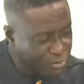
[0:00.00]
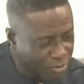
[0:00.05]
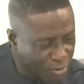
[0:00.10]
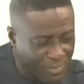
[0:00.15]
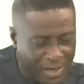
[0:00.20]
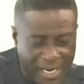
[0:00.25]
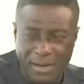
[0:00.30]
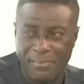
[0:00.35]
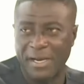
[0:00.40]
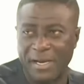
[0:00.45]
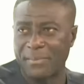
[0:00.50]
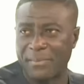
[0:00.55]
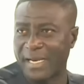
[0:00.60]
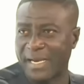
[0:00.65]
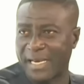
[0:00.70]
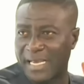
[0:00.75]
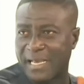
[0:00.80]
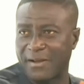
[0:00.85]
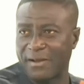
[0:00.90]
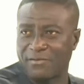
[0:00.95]
John Mahama, I
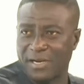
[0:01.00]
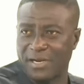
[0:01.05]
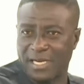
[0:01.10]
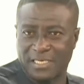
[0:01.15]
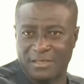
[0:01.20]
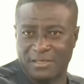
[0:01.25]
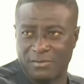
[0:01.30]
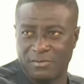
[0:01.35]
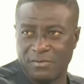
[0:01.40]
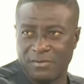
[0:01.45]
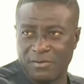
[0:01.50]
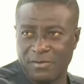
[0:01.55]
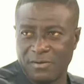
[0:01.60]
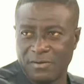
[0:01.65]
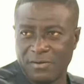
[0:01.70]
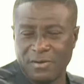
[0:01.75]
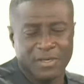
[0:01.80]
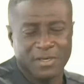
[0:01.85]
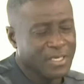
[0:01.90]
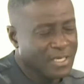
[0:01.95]
became Adrian.
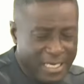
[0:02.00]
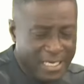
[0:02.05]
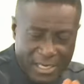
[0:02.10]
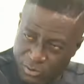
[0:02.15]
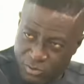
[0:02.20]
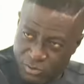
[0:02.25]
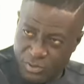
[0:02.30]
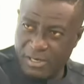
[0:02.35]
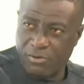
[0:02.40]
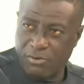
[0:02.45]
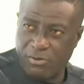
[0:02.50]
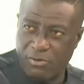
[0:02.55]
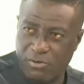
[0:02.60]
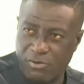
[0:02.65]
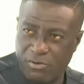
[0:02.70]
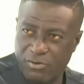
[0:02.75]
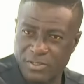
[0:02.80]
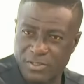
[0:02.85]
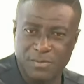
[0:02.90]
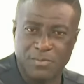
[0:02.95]
Yes, we are
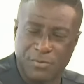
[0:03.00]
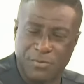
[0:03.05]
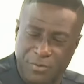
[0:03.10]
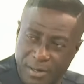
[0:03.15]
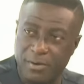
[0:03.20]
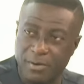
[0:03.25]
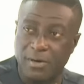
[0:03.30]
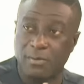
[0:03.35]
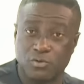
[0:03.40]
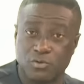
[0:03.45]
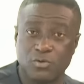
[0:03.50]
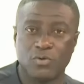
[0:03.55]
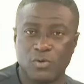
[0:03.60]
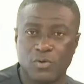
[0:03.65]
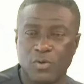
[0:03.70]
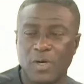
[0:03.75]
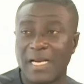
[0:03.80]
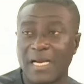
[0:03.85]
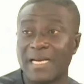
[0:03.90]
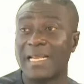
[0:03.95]
to be sure so,
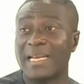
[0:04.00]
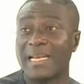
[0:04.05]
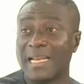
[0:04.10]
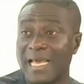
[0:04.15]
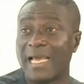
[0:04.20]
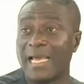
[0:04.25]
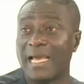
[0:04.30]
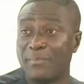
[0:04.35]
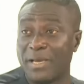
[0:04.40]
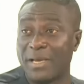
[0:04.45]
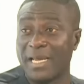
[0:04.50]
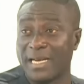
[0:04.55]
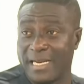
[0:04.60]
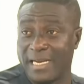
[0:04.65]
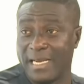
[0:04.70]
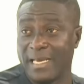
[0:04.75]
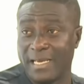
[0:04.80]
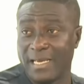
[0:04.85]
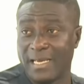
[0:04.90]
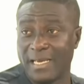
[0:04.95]
and then I have a day.